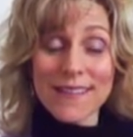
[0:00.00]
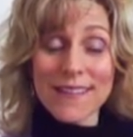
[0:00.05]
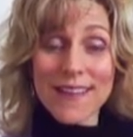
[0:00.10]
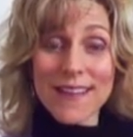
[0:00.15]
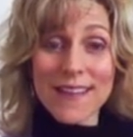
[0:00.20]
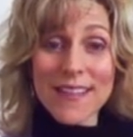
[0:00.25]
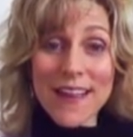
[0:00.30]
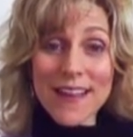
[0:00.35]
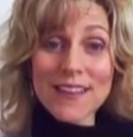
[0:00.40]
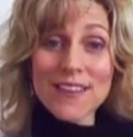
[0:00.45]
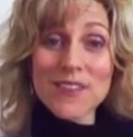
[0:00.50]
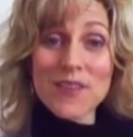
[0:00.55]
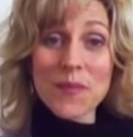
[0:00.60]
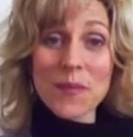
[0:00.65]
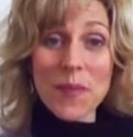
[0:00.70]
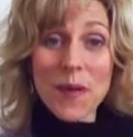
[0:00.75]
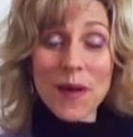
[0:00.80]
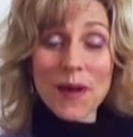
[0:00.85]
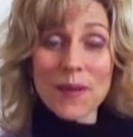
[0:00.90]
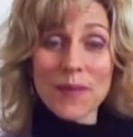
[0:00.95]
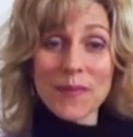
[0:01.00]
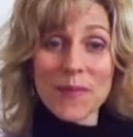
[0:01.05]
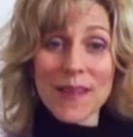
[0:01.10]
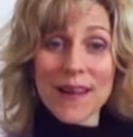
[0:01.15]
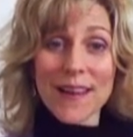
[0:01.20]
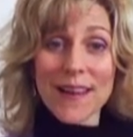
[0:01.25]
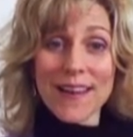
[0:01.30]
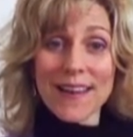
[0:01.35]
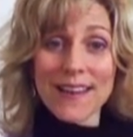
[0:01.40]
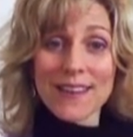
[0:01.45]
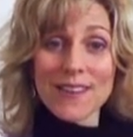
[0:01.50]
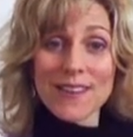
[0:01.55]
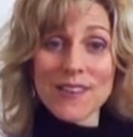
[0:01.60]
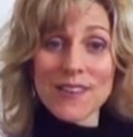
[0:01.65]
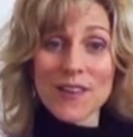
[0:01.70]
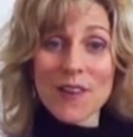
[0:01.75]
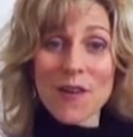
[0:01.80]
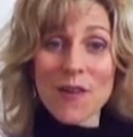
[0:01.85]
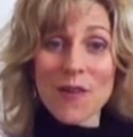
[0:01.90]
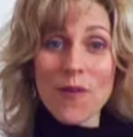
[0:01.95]
And that's the bottom line.
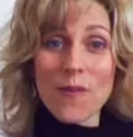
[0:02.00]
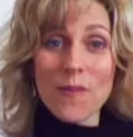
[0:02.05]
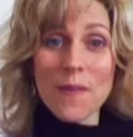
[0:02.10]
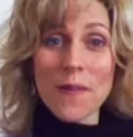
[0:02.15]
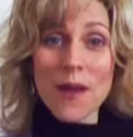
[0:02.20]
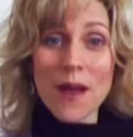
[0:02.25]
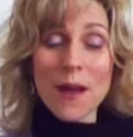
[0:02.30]
So